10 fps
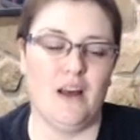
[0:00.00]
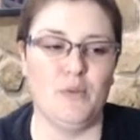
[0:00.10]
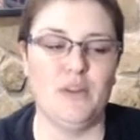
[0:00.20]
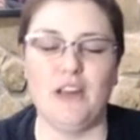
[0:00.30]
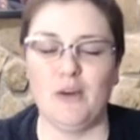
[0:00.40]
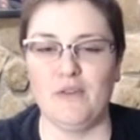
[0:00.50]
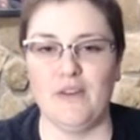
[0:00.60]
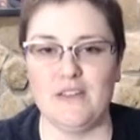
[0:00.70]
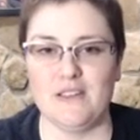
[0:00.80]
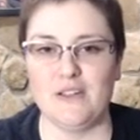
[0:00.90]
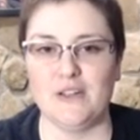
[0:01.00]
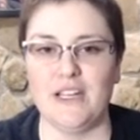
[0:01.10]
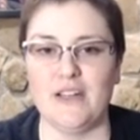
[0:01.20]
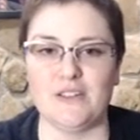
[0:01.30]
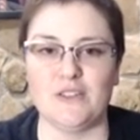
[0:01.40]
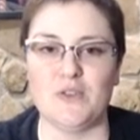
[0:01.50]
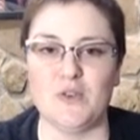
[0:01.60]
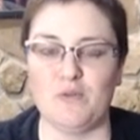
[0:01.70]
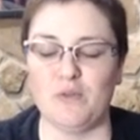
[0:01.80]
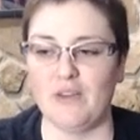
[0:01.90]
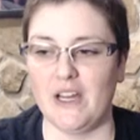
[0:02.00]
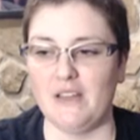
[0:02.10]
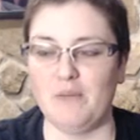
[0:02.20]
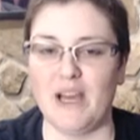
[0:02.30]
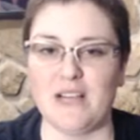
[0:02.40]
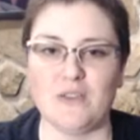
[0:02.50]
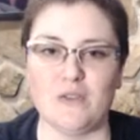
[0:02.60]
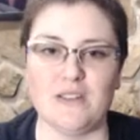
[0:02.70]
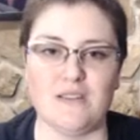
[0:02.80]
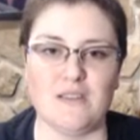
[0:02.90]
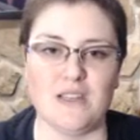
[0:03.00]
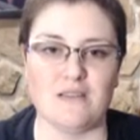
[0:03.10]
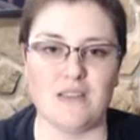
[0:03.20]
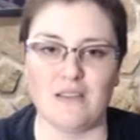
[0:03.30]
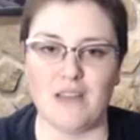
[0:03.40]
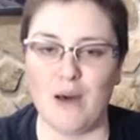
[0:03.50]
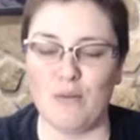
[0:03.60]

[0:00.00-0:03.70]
with the help of obviously your characters who've provided backstories and things like that.